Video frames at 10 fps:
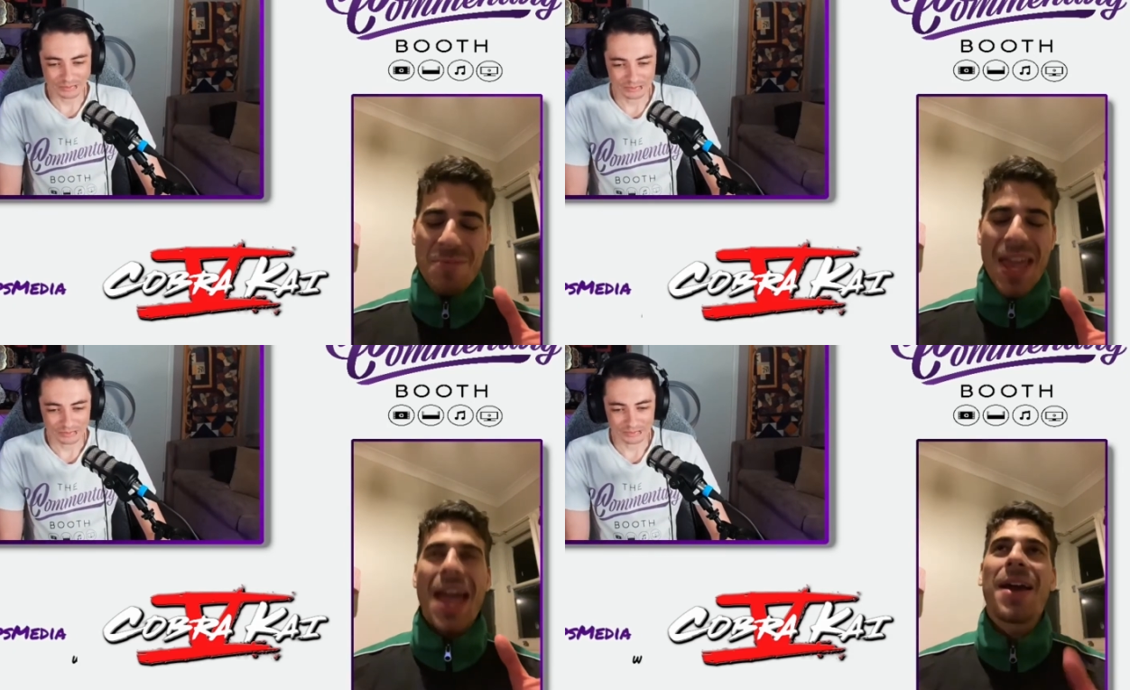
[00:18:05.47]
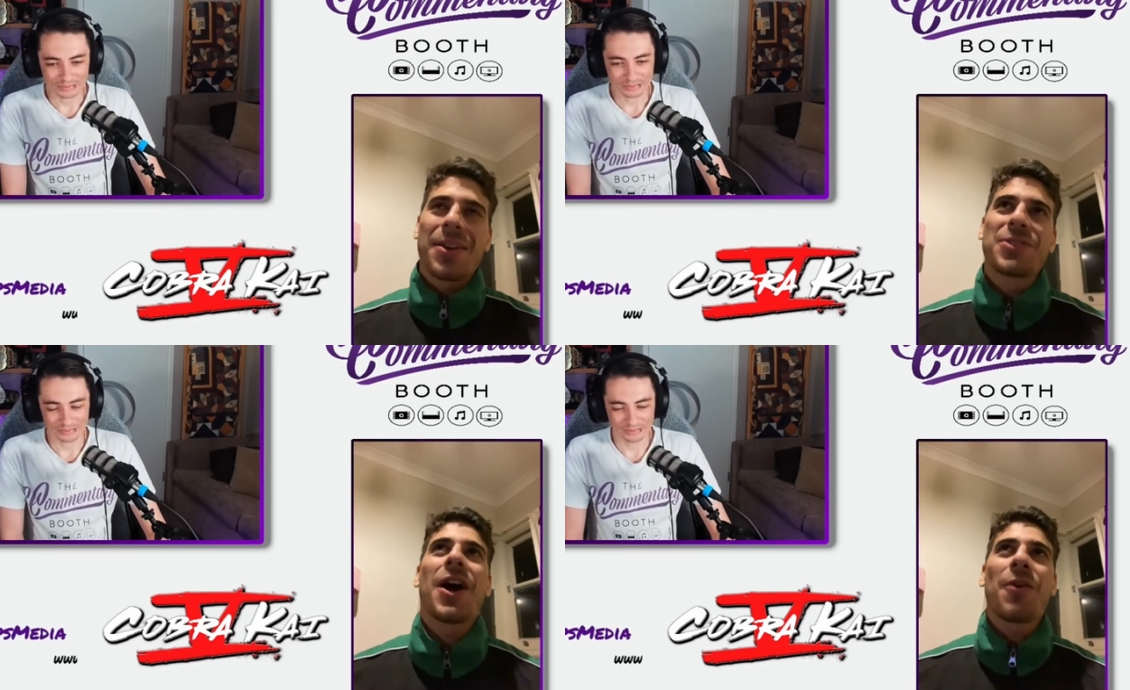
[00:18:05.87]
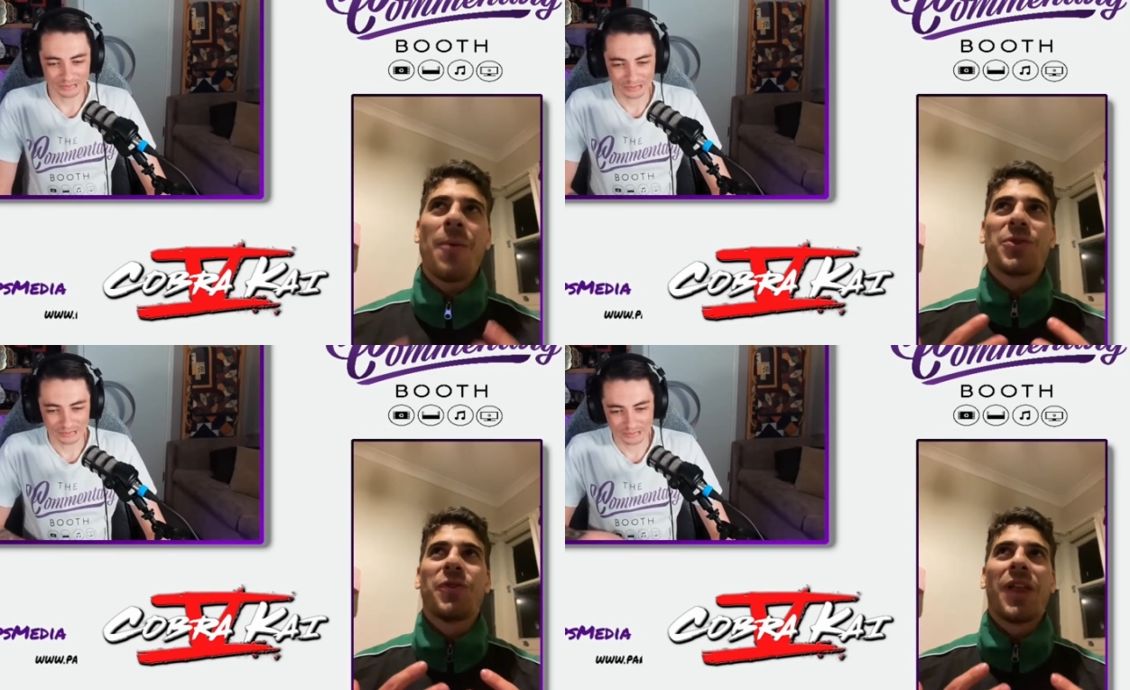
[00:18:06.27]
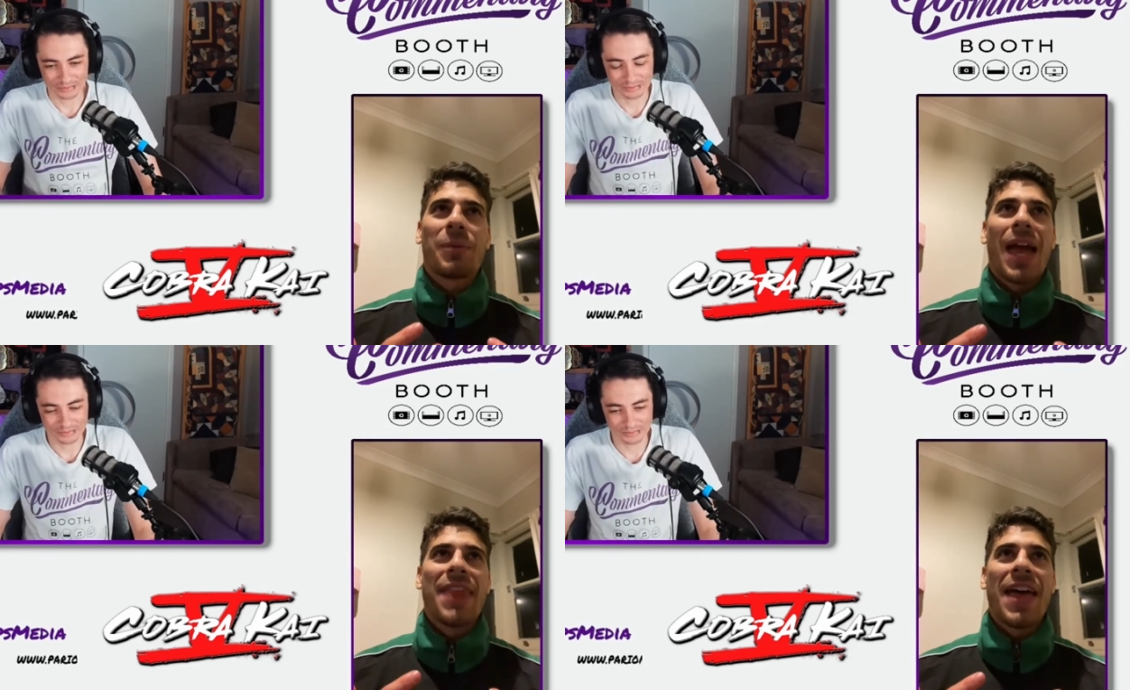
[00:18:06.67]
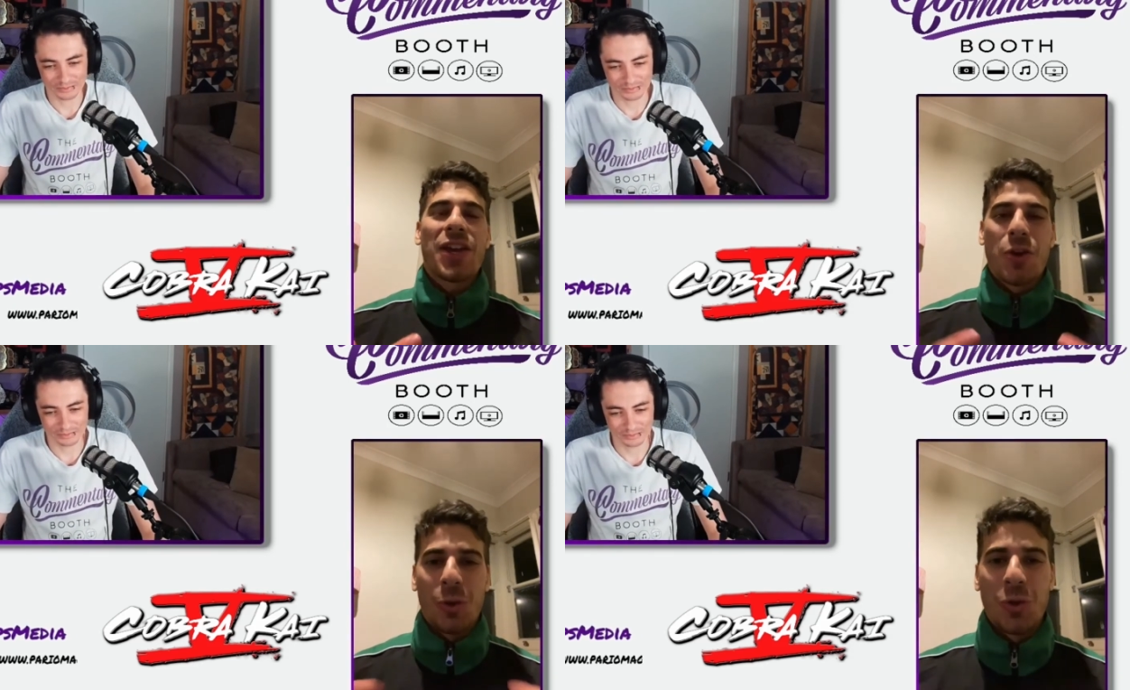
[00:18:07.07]
Speaker 1: yeah, because I almost felt like we had that
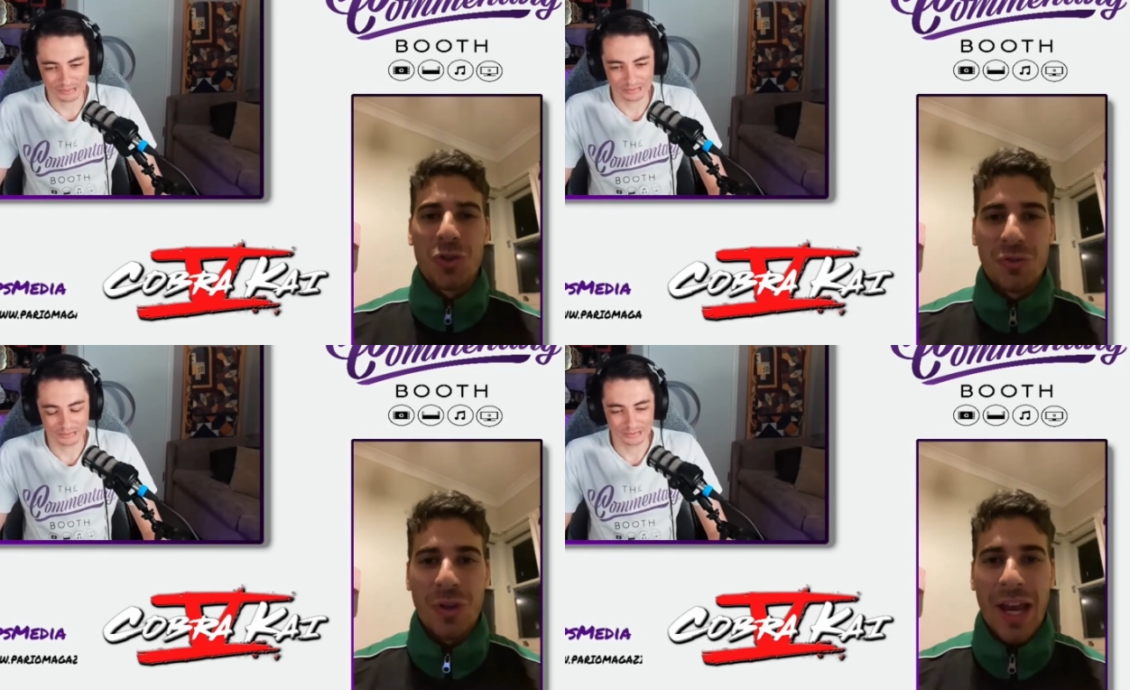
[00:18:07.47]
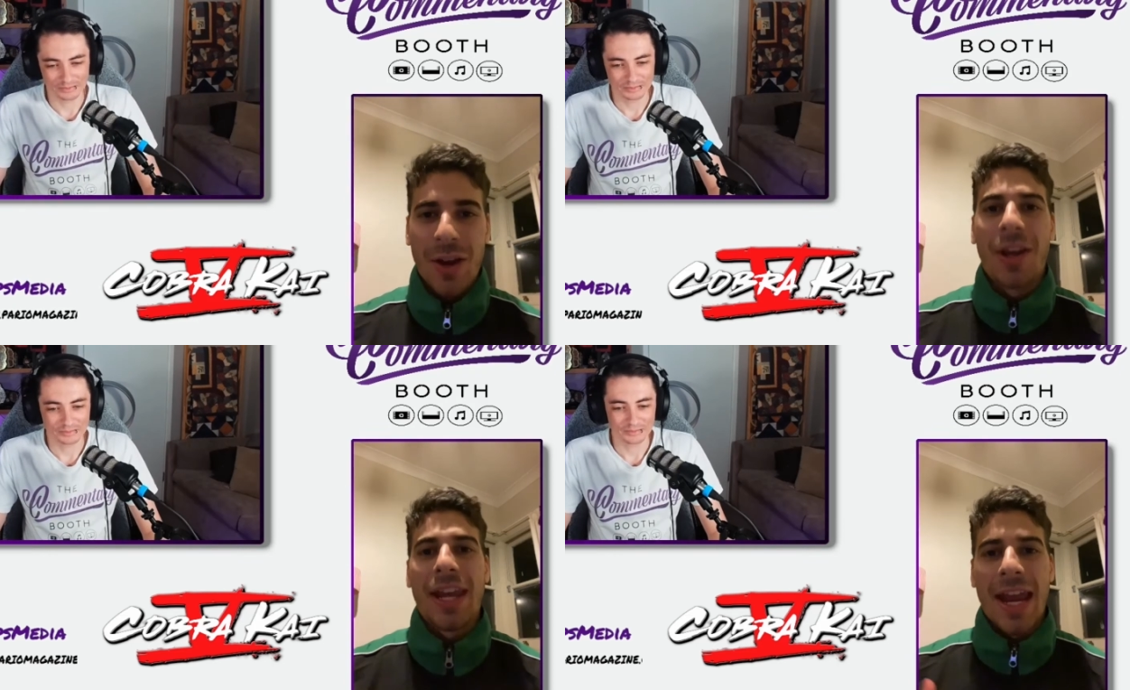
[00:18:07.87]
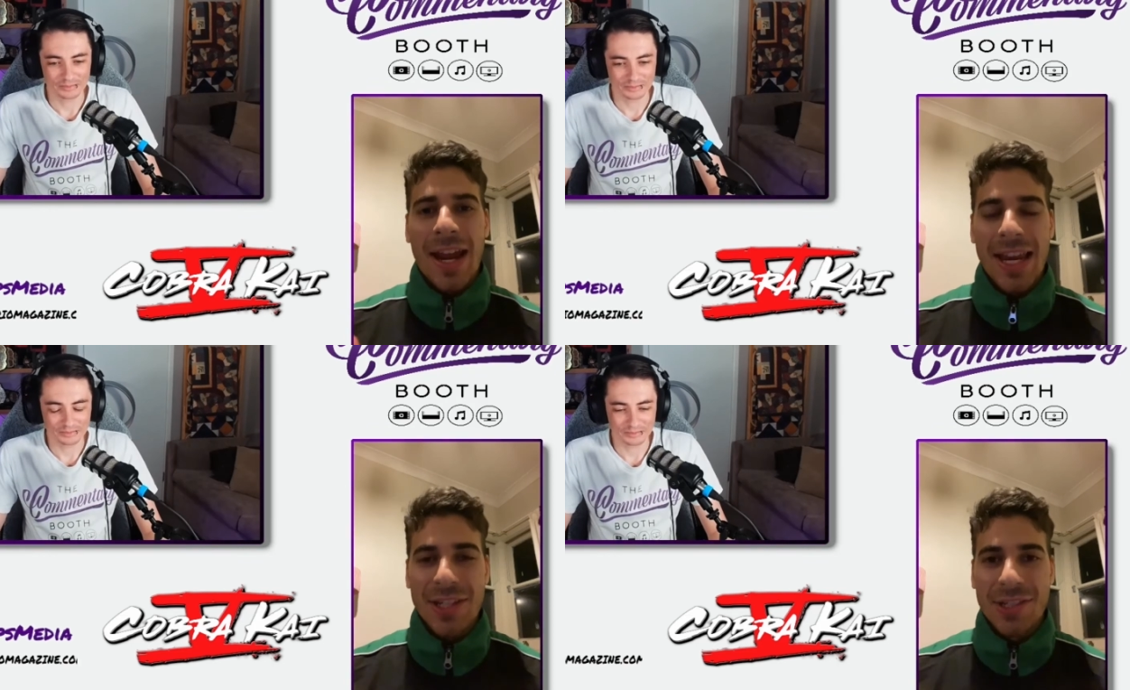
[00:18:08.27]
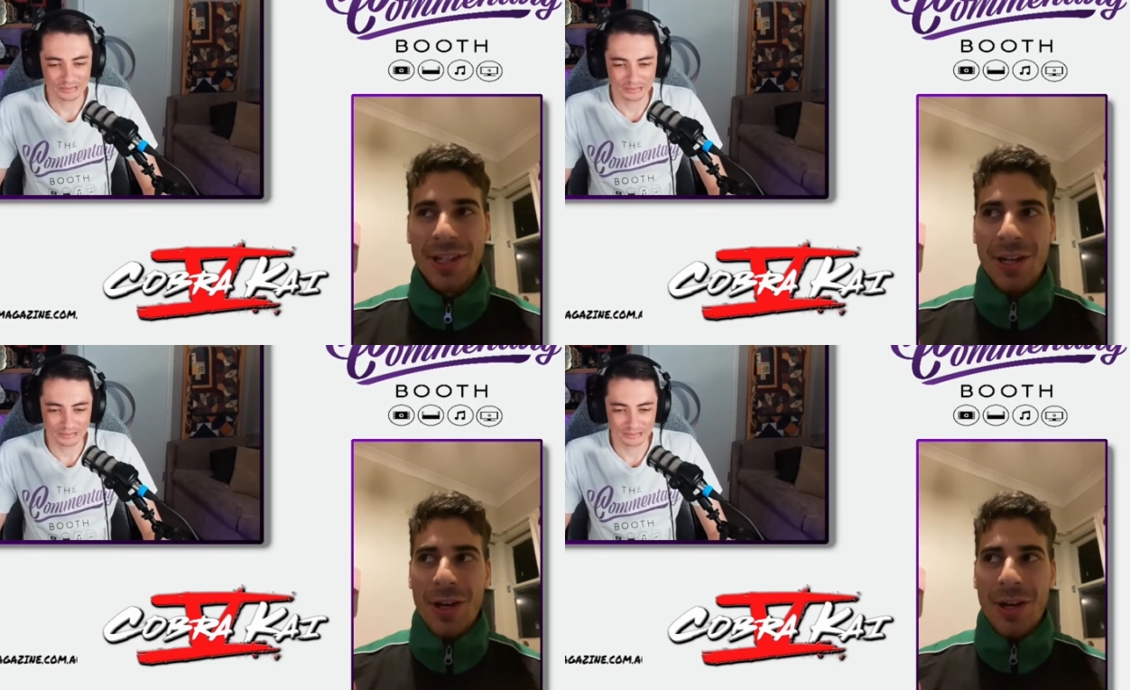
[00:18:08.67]
conclusion of like okay, I guess